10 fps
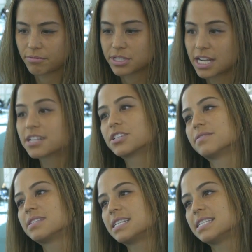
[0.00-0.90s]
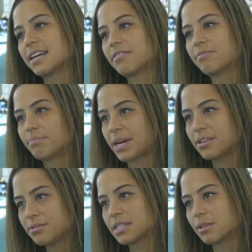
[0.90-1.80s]
reduction of C. diff by
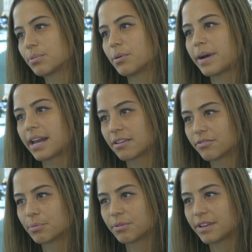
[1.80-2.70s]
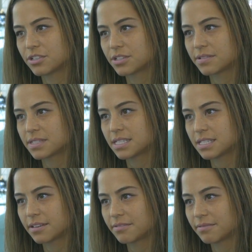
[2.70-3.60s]
using the probiotic for prevention of C. diff.